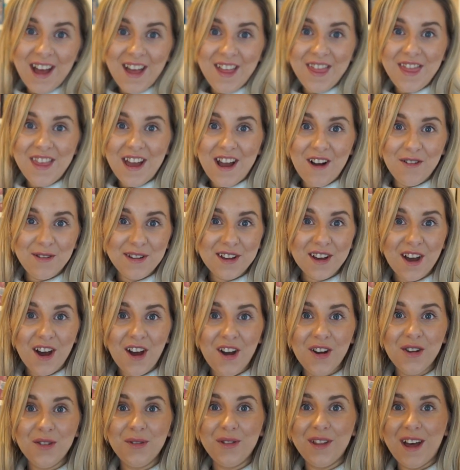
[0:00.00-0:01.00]
There we
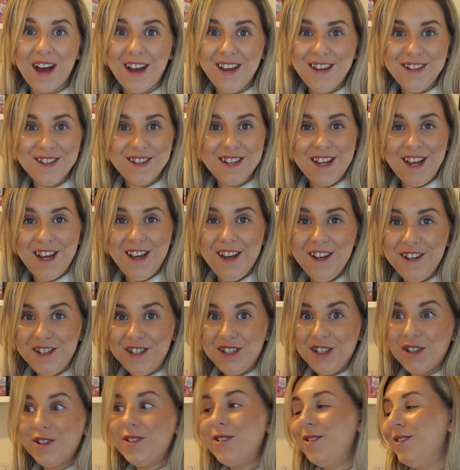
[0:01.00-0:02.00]
go, that is it
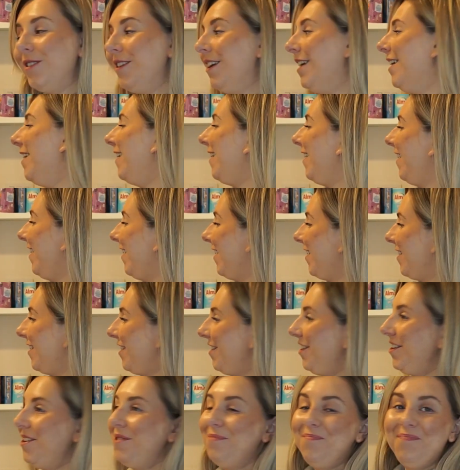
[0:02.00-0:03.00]
done.
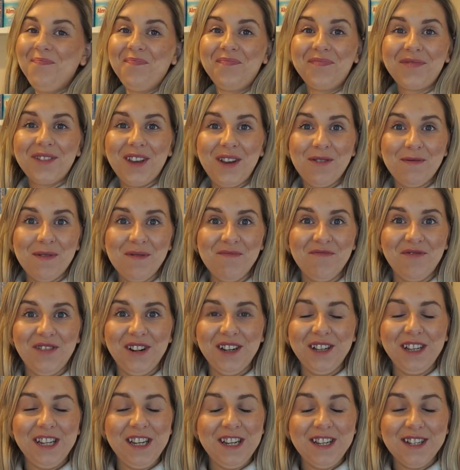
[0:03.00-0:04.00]
It went
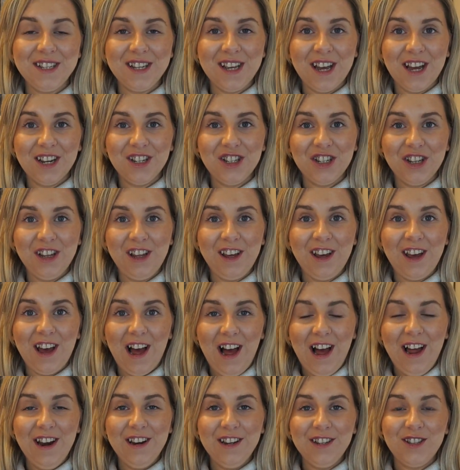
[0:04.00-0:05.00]
really easy actually,
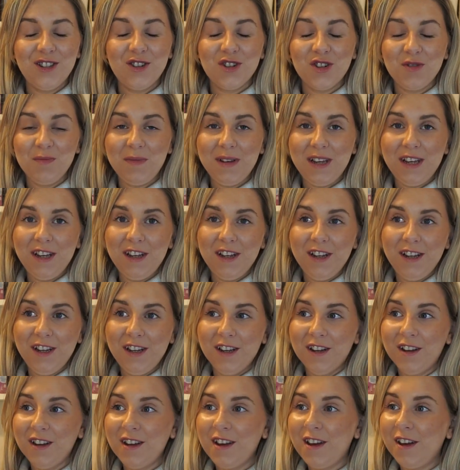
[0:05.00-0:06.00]
and it took
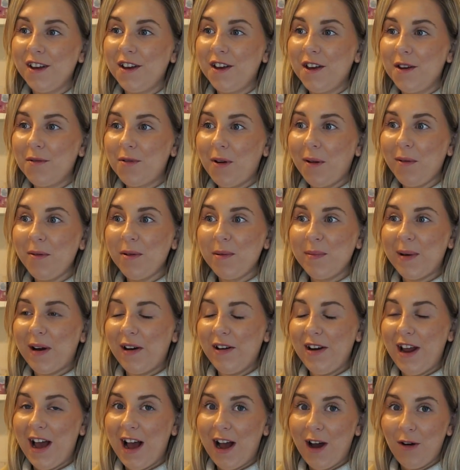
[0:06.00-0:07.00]
me probably
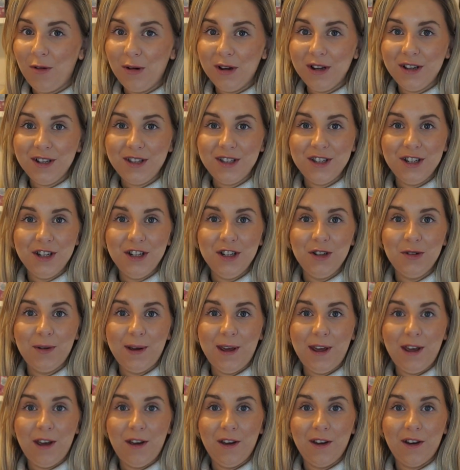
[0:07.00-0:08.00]
about an hour to do
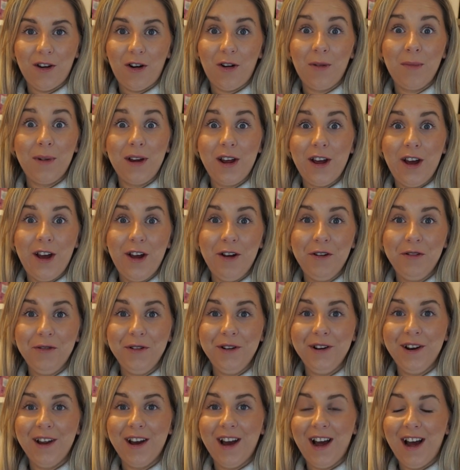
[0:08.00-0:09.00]
it on my
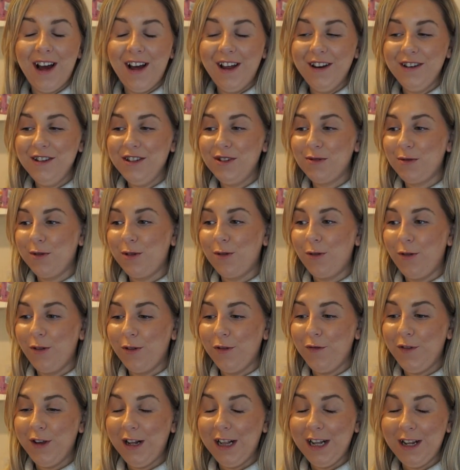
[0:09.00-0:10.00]
own and with all the
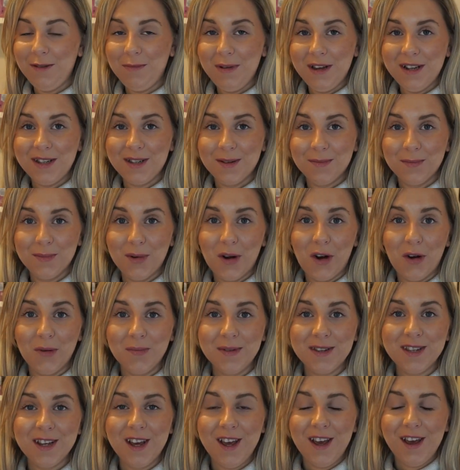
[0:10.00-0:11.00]
fiddly bits and
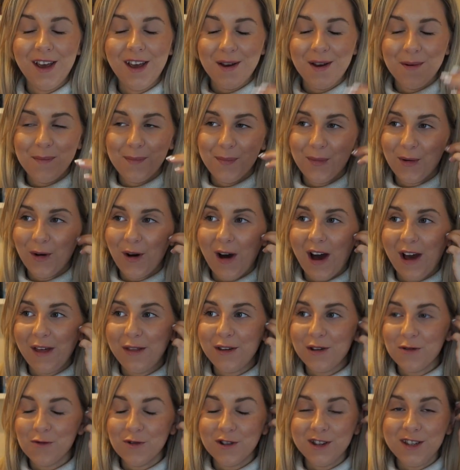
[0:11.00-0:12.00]
bobs. But I
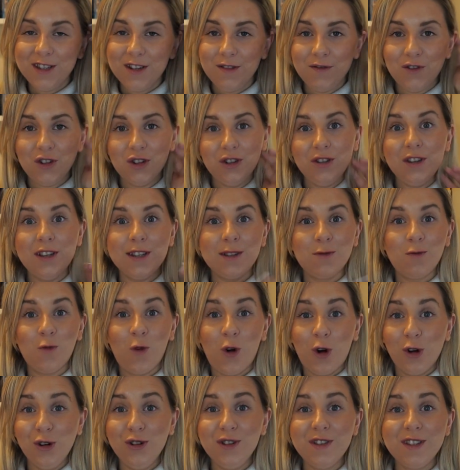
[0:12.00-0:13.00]
think once you've done this
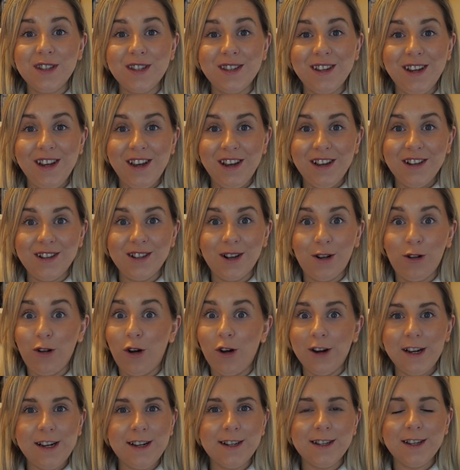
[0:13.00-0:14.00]
once, it's a
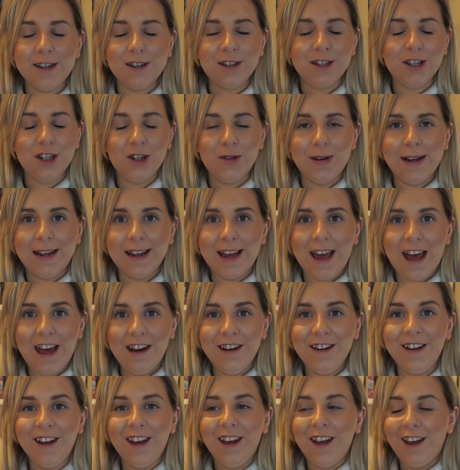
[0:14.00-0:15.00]
lot easier to do it
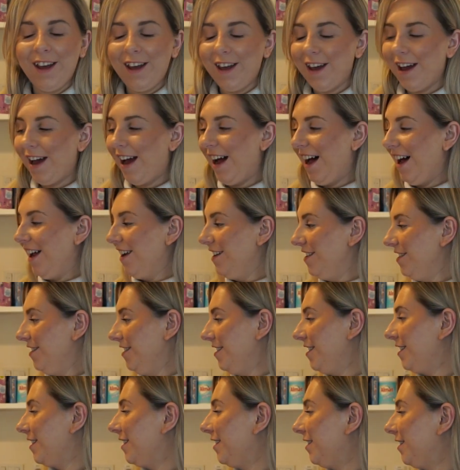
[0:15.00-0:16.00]
again,
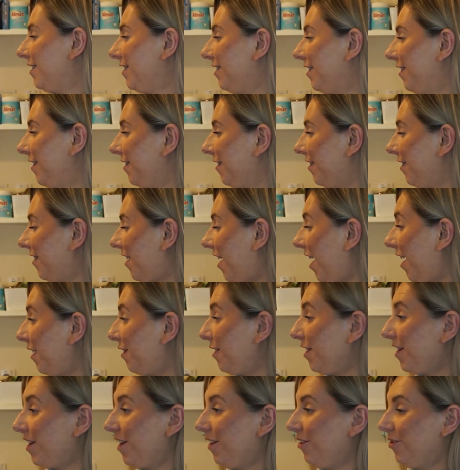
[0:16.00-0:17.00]
and I
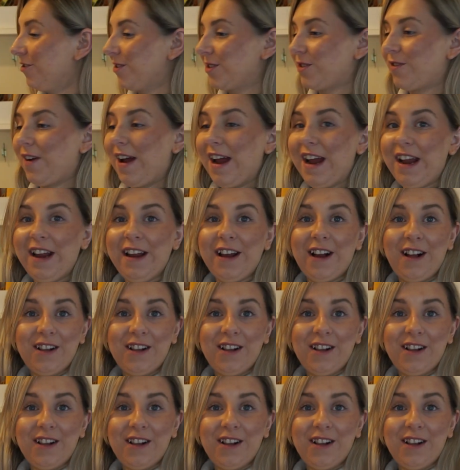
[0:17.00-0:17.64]
think it looks great.